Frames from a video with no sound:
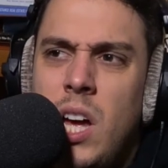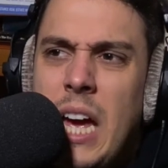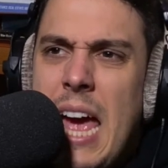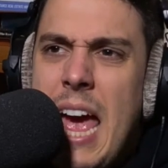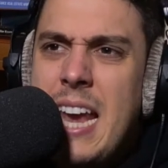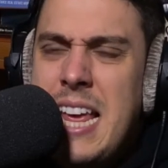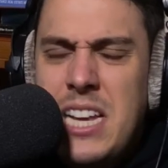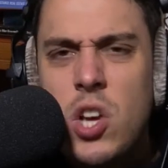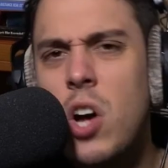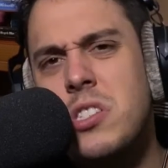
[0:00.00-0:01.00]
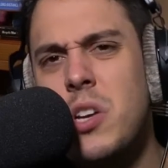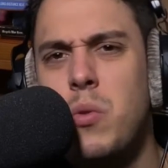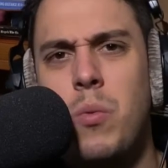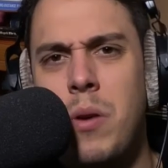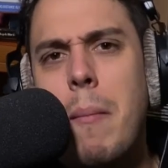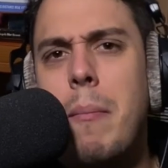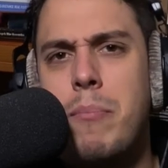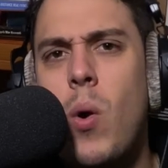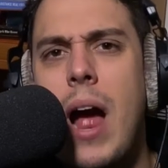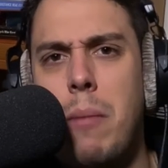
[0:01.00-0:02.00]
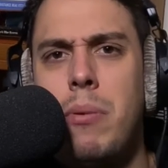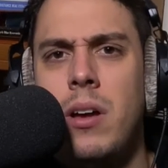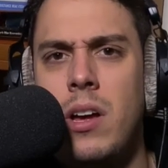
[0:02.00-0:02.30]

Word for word: And he's also g- crap.